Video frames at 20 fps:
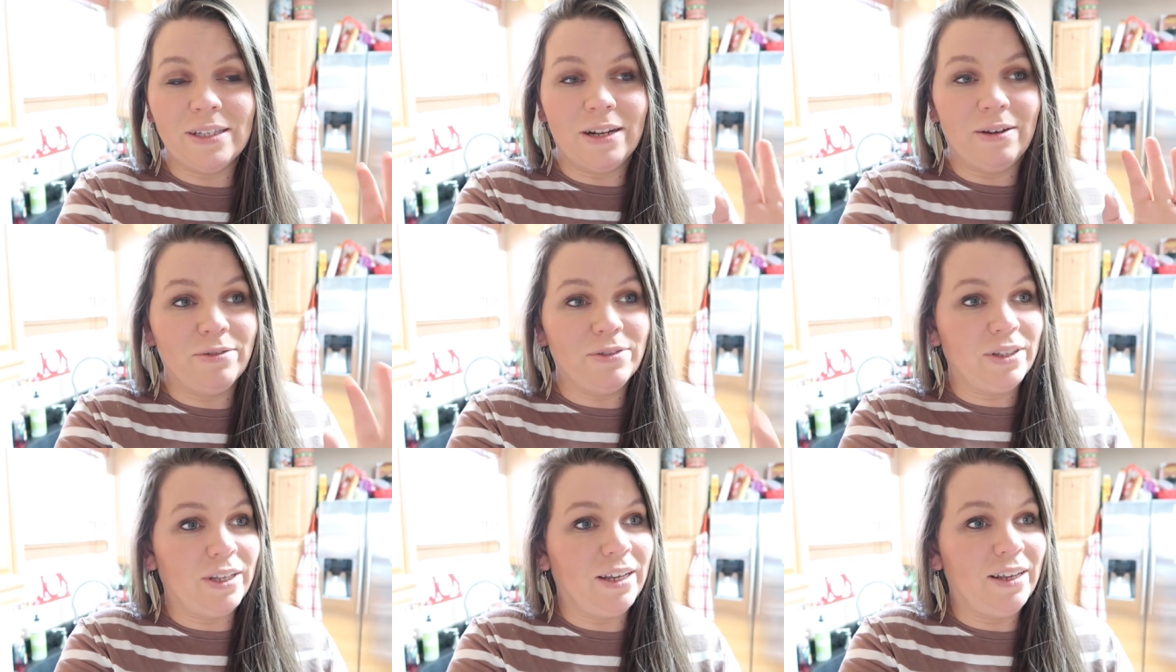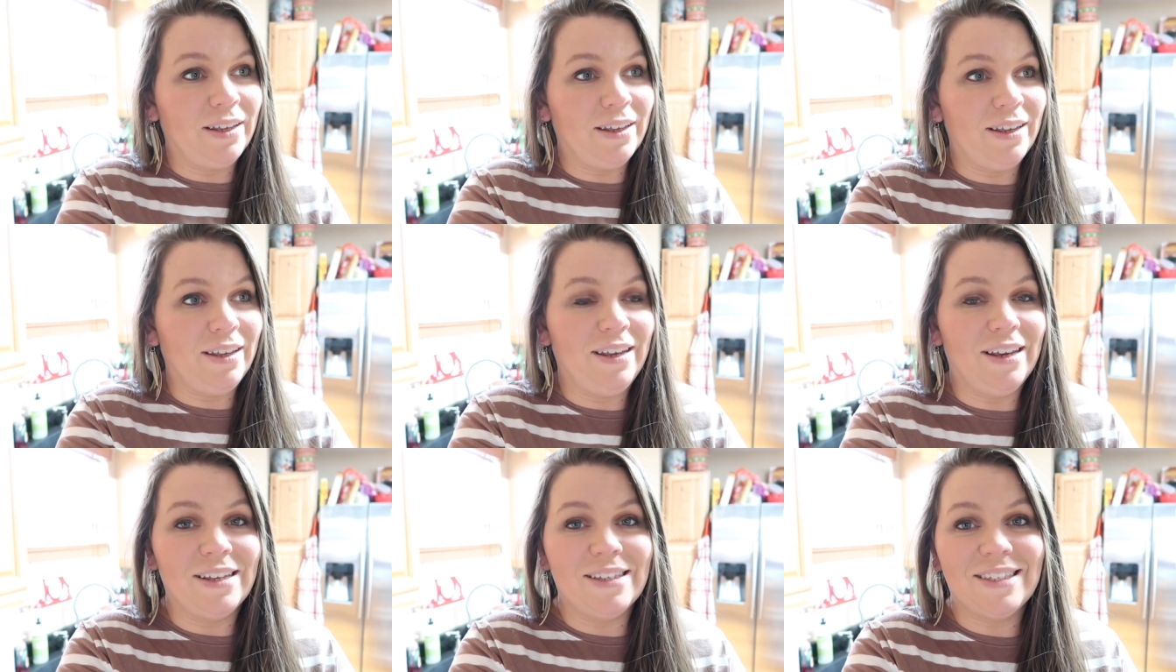And I was like,
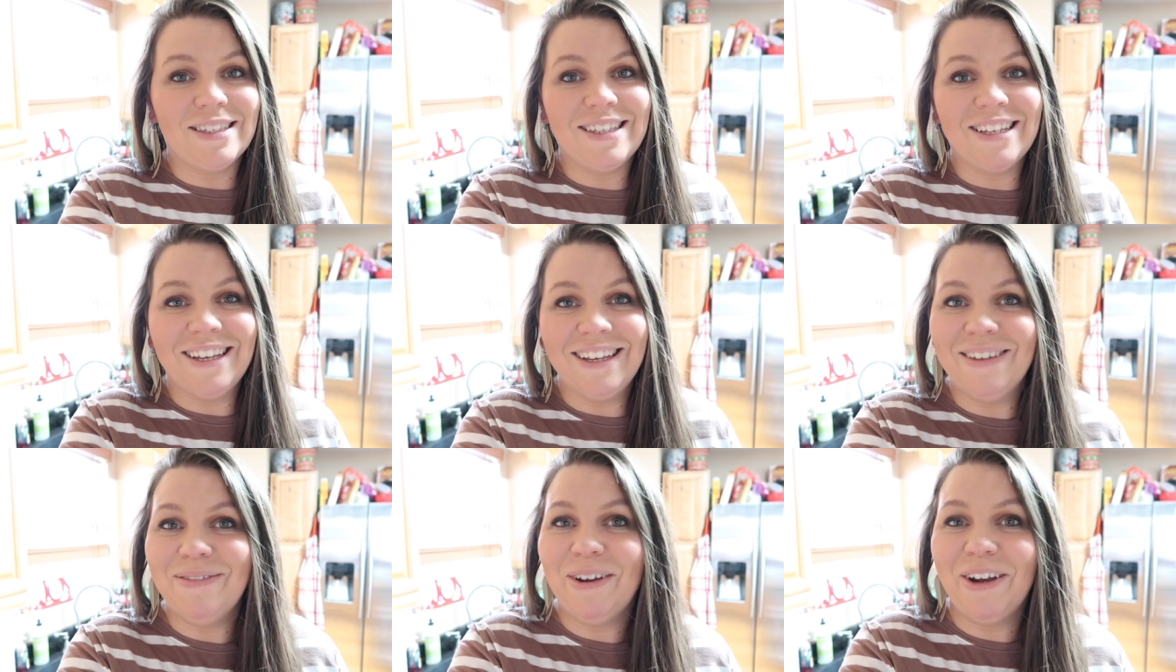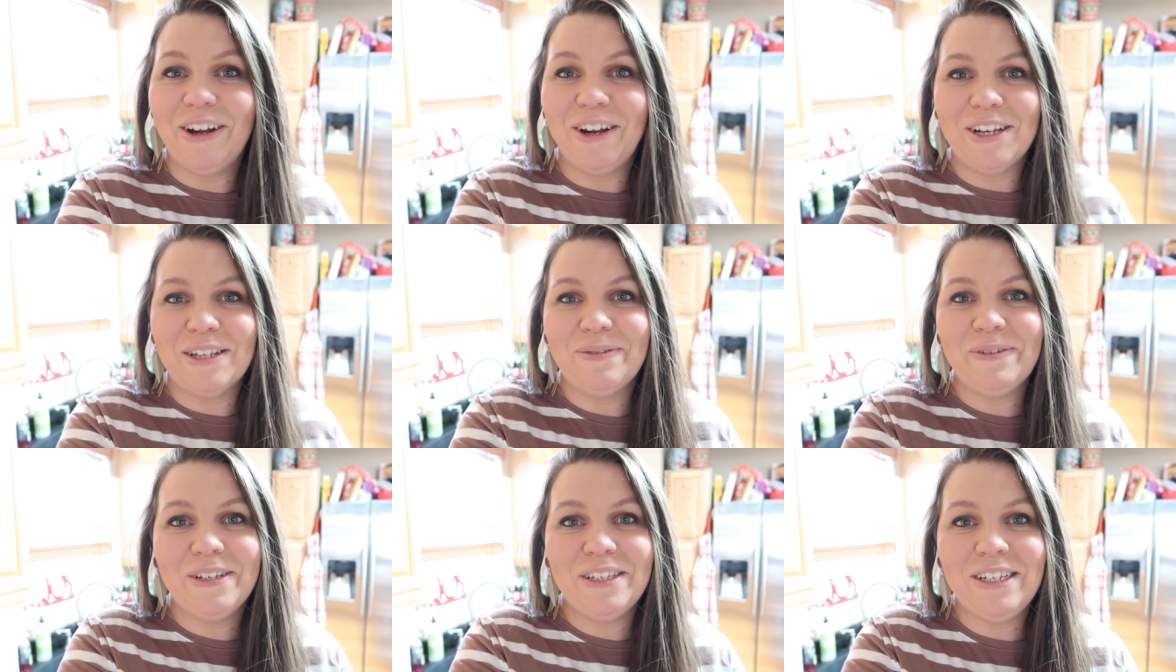yes, Merry
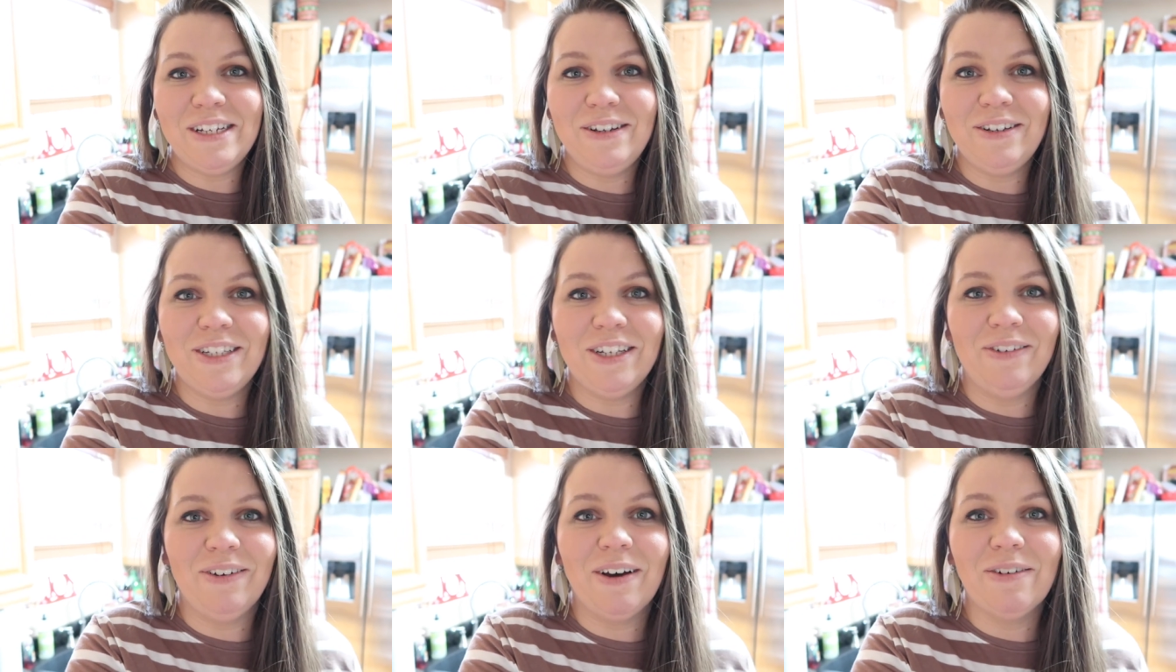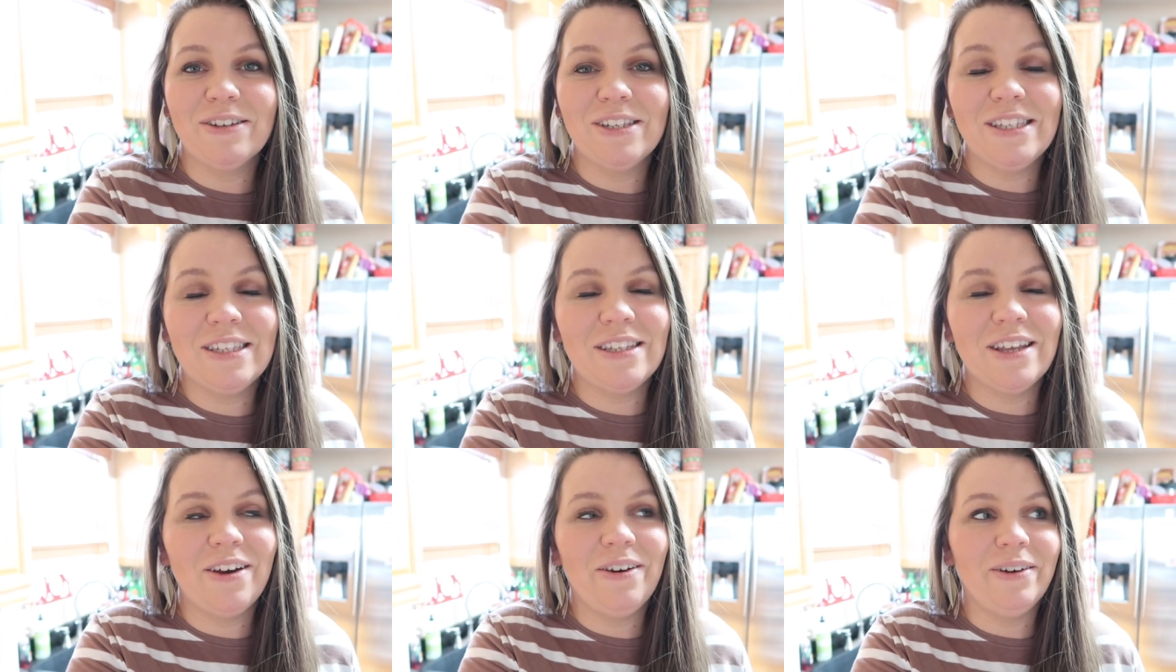Christmas to you too. I was
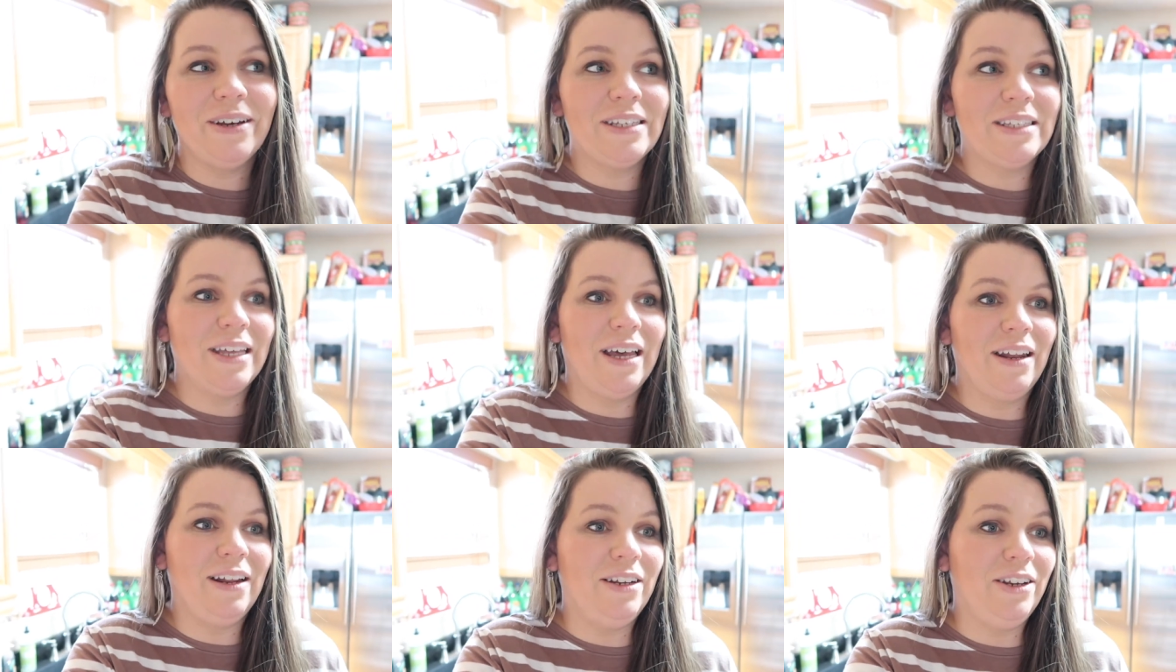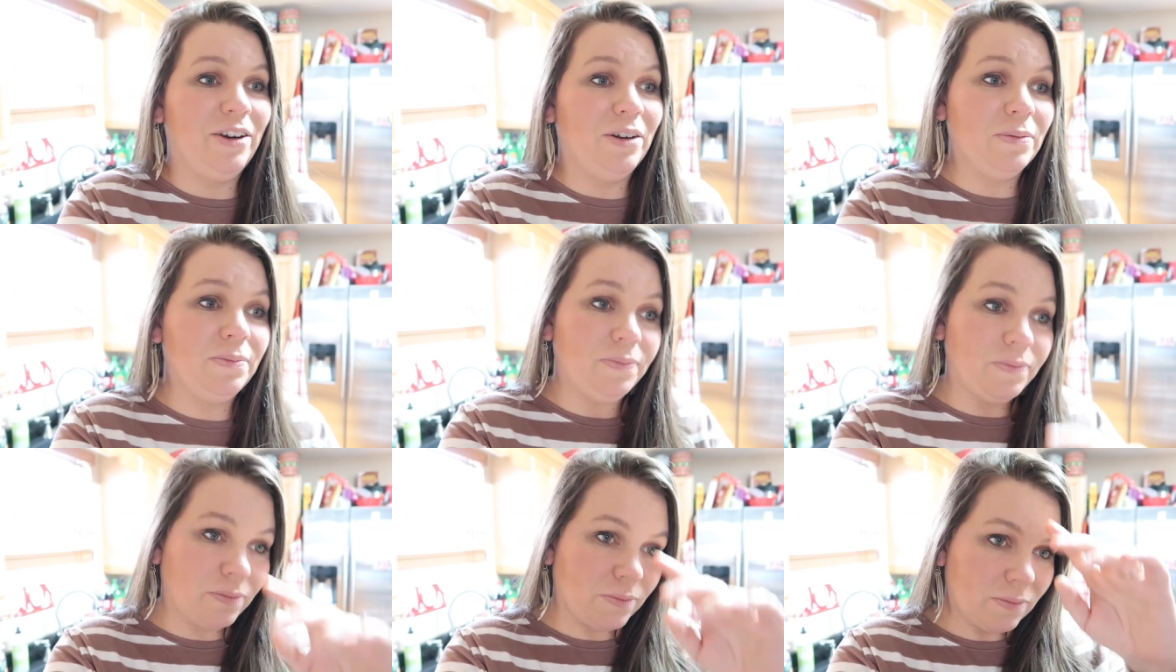so excited,
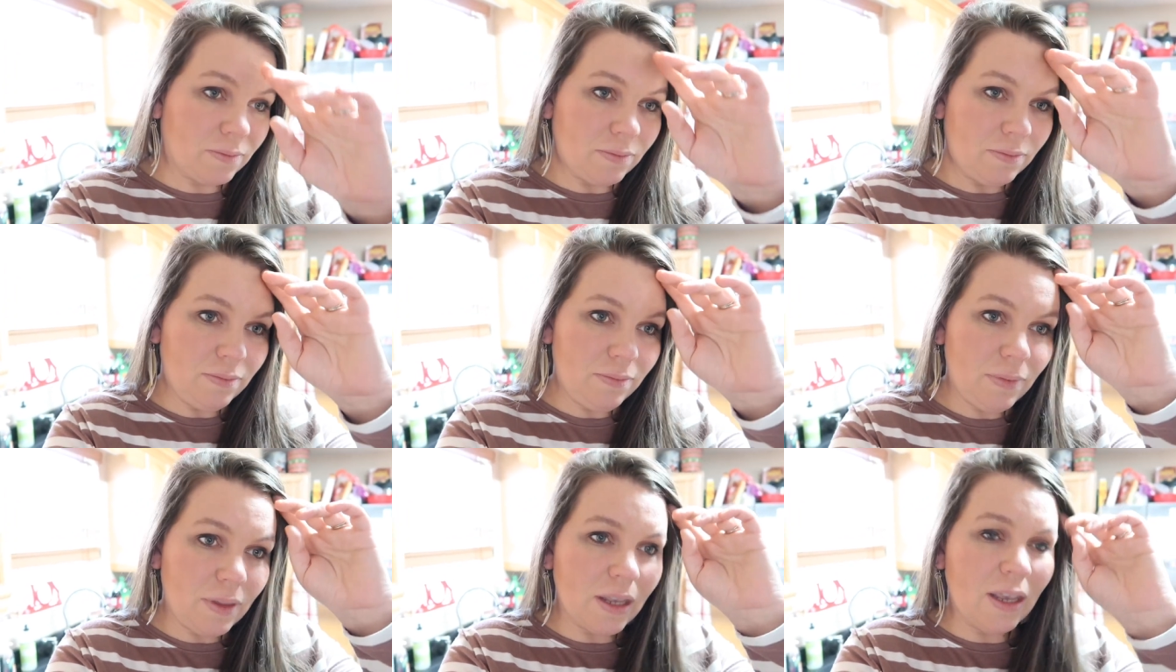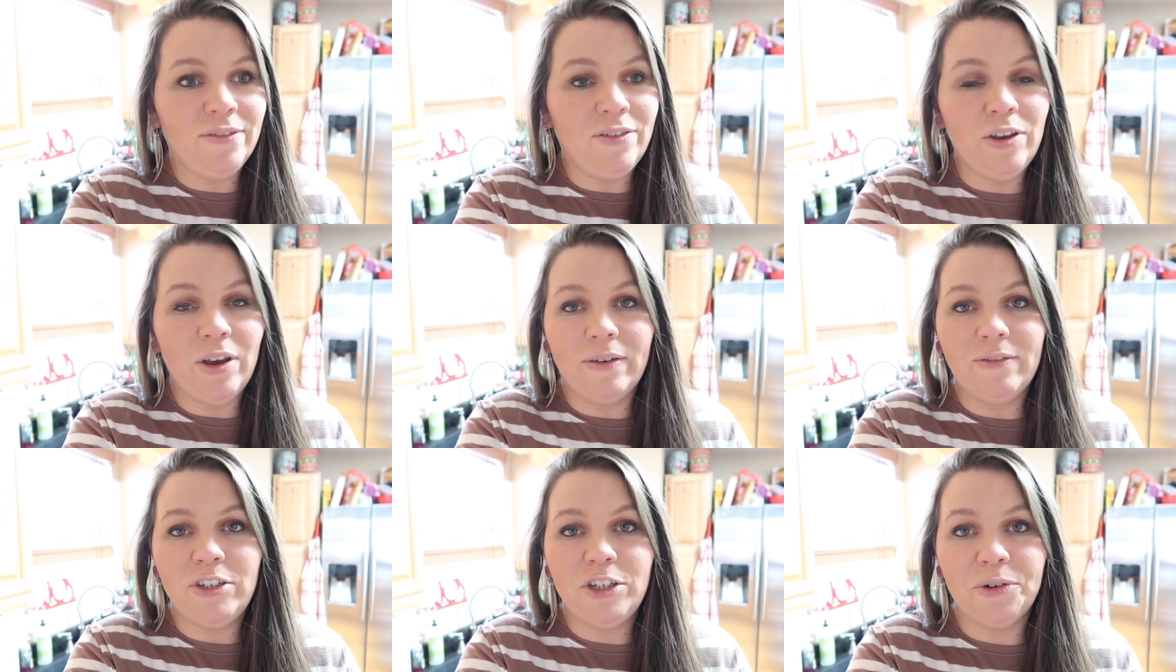y'all. If
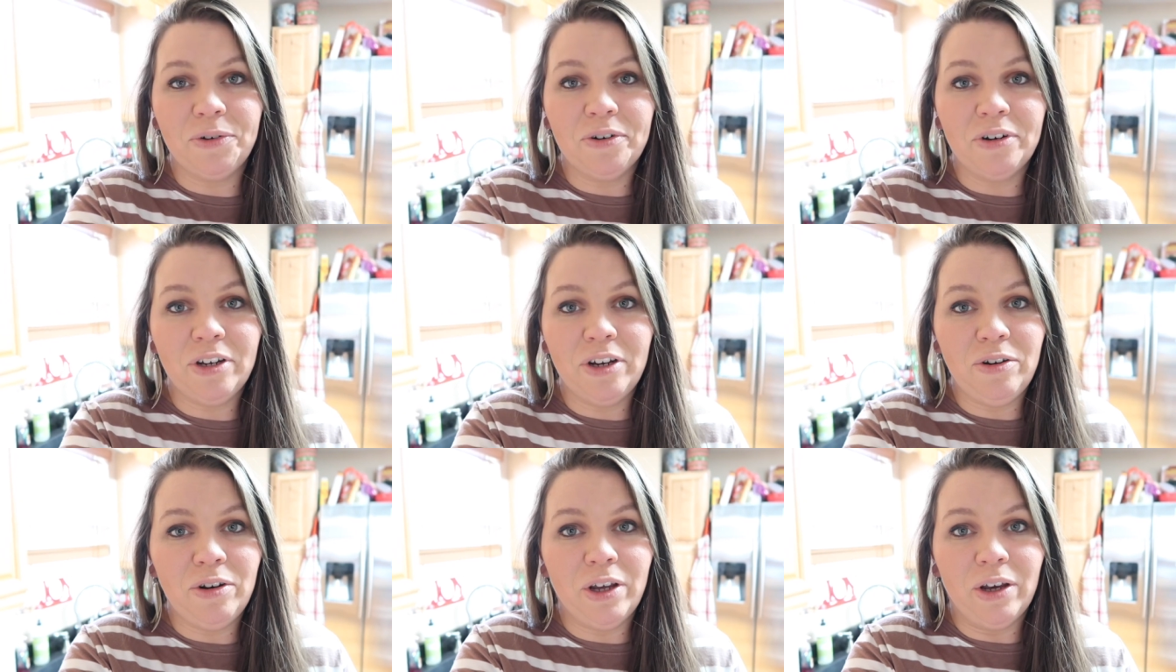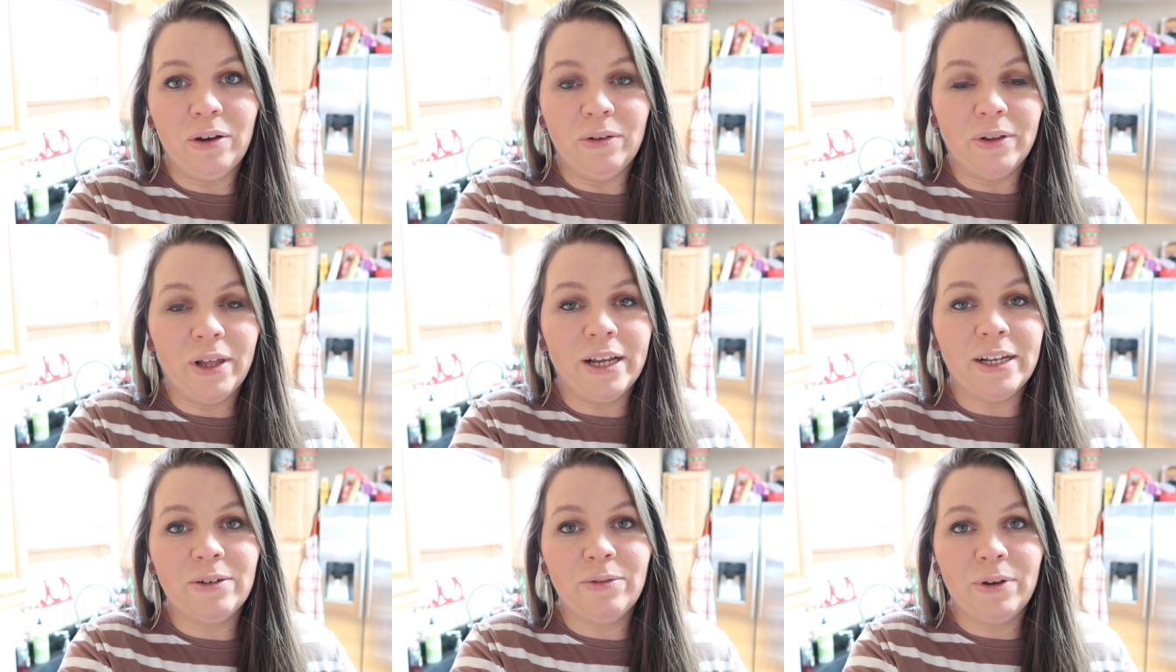you have children, you know,
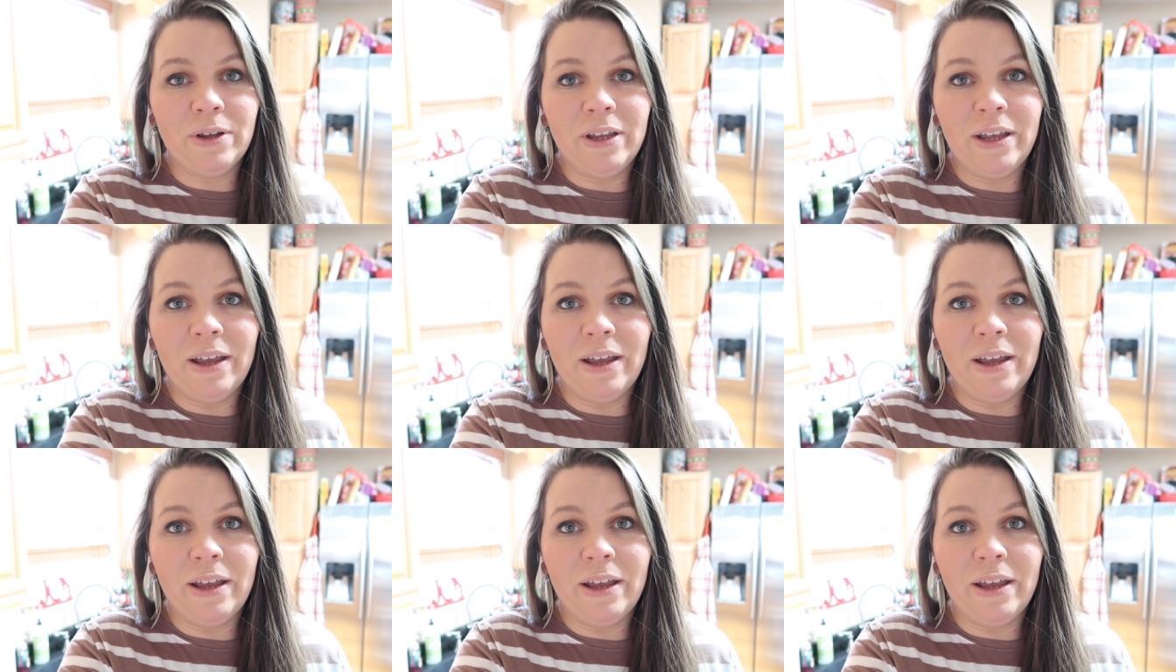like